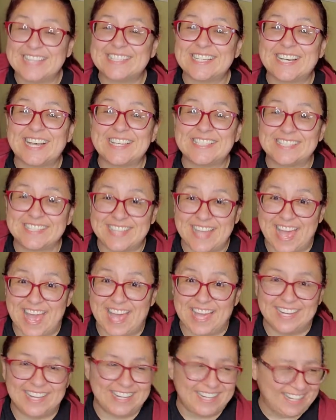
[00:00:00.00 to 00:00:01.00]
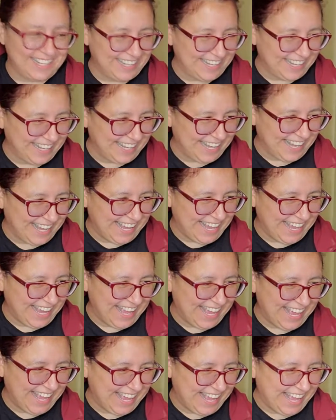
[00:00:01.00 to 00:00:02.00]
It's a cassette.
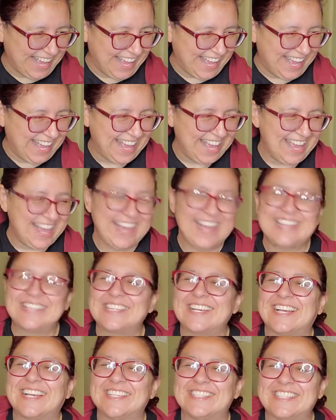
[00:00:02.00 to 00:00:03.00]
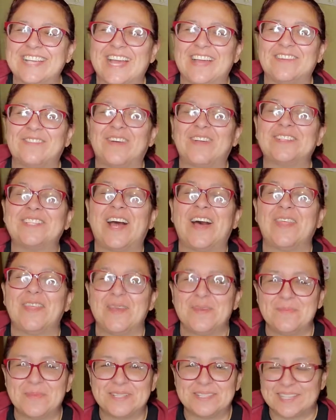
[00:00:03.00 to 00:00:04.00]
It's a cassette. Well, tell
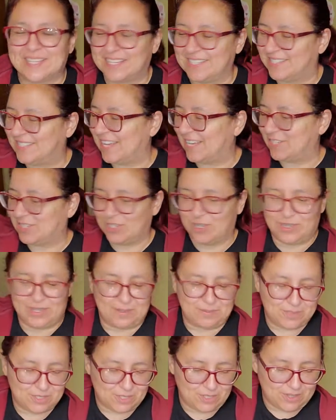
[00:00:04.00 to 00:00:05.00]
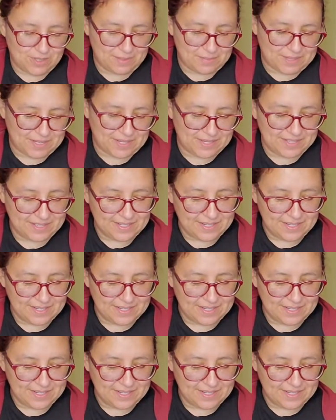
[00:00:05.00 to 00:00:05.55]
them it's a cassette. Show them. Show them it.